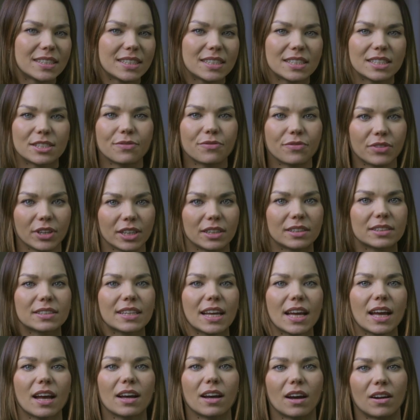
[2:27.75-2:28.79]
since the
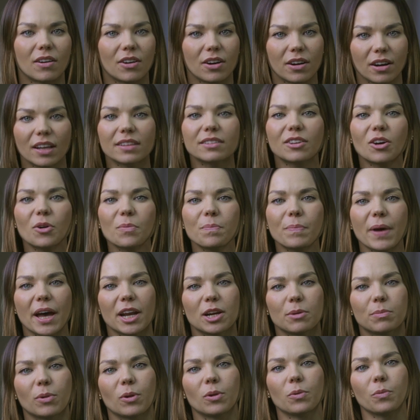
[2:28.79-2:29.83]
fields are not
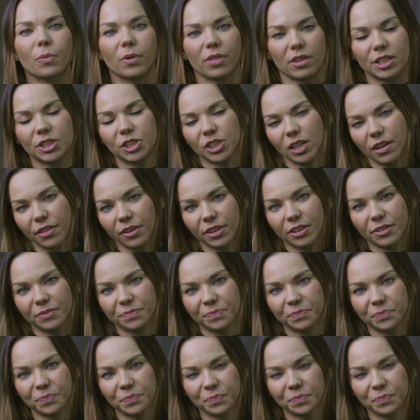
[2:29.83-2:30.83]
compatible with each other.